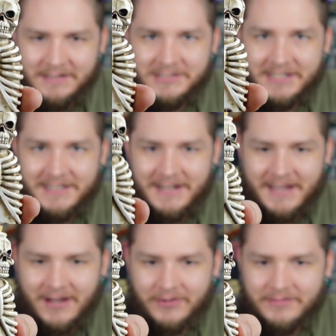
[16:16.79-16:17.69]
Check that
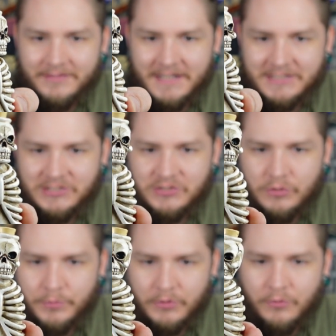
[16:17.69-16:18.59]
out. That's
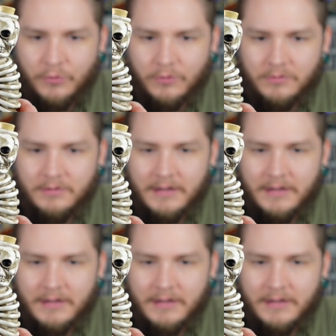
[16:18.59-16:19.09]
super cool.